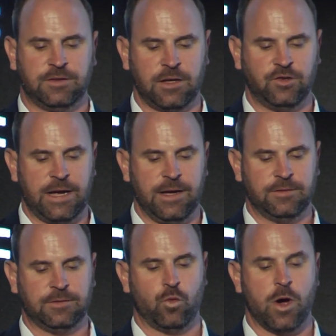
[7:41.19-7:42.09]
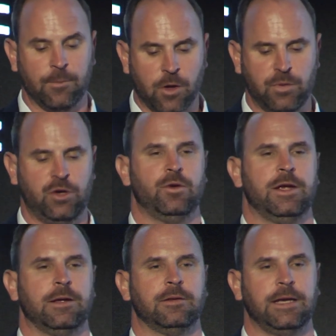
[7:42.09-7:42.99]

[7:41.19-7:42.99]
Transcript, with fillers: such as quantum computing,